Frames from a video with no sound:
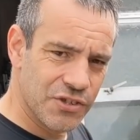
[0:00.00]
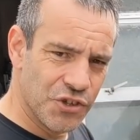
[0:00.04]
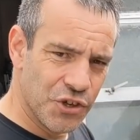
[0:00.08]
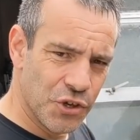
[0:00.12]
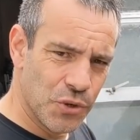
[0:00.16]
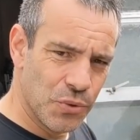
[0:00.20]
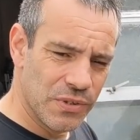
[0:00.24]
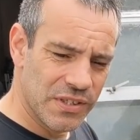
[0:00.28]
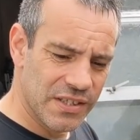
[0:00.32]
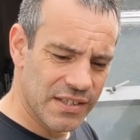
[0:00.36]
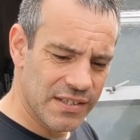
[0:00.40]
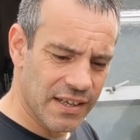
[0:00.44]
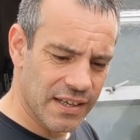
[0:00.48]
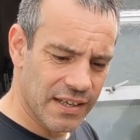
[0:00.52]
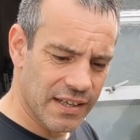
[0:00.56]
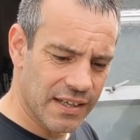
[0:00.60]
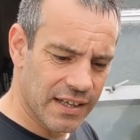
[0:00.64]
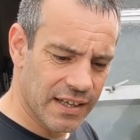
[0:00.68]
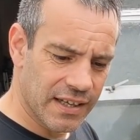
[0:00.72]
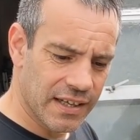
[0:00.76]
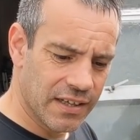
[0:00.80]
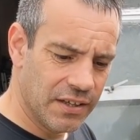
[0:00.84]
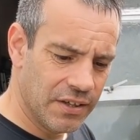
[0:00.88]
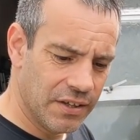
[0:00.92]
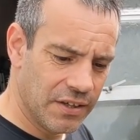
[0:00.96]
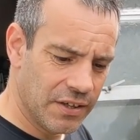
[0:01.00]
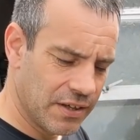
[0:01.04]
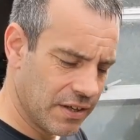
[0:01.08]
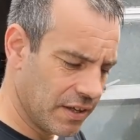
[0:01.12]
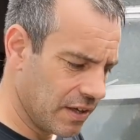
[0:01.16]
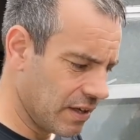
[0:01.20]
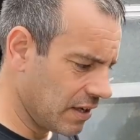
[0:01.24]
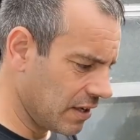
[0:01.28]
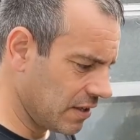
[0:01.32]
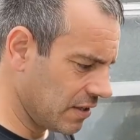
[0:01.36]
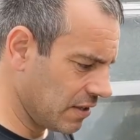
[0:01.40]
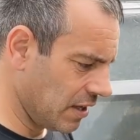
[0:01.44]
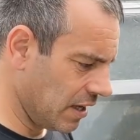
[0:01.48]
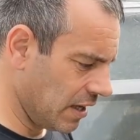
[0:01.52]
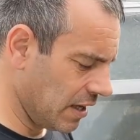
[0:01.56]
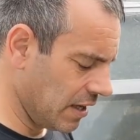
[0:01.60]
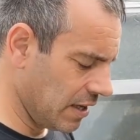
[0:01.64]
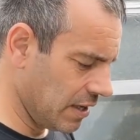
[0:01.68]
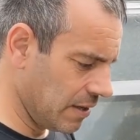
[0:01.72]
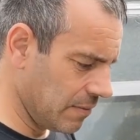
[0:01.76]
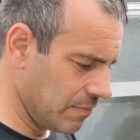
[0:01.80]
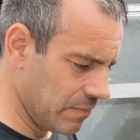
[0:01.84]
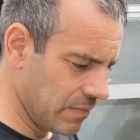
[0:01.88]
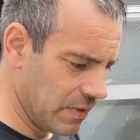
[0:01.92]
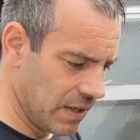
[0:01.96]
use silica
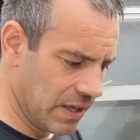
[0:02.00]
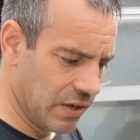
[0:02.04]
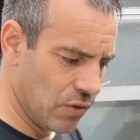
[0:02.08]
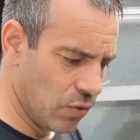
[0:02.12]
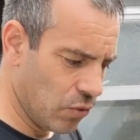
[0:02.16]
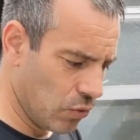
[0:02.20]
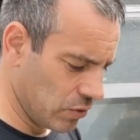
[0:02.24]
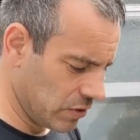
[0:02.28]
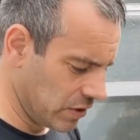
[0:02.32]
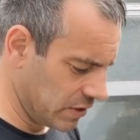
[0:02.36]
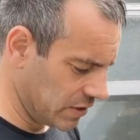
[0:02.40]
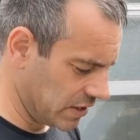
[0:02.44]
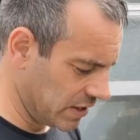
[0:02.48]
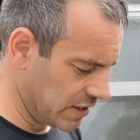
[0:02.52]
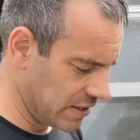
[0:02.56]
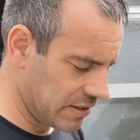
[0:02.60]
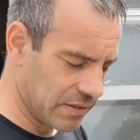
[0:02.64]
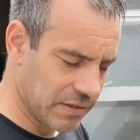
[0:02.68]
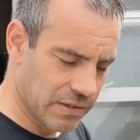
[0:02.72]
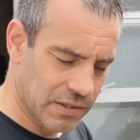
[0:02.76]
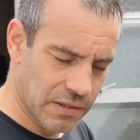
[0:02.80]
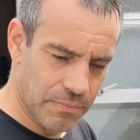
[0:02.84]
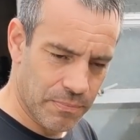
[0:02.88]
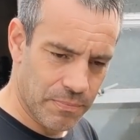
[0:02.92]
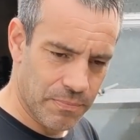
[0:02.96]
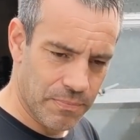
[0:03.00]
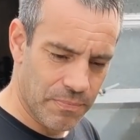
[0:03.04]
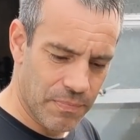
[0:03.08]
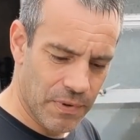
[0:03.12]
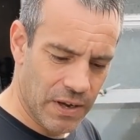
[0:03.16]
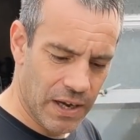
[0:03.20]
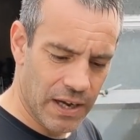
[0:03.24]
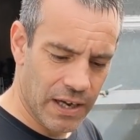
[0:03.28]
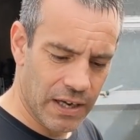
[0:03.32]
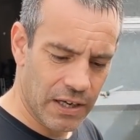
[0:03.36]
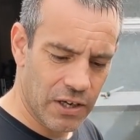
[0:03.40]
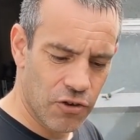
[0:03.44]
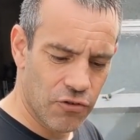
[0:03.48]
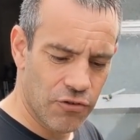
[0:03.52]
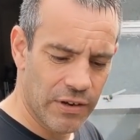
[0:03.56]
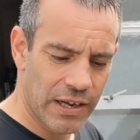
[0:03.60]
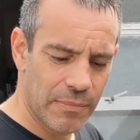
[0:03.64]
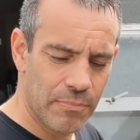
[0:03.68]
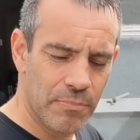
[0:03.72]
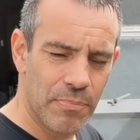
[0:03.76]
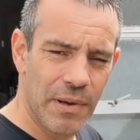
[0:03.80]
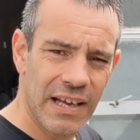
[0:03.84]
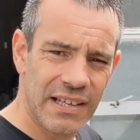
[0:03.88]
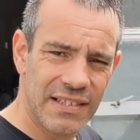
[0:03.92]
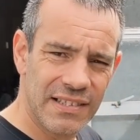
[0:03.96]
in order to
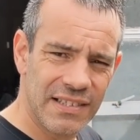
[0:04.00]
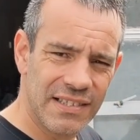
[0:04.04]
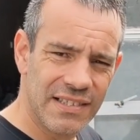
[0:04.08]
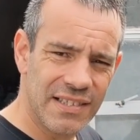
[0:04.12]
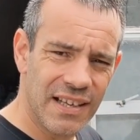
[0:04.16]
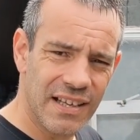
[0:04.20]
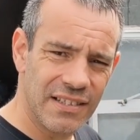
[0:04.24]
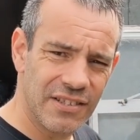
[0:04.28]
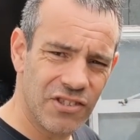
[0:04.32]
create better cell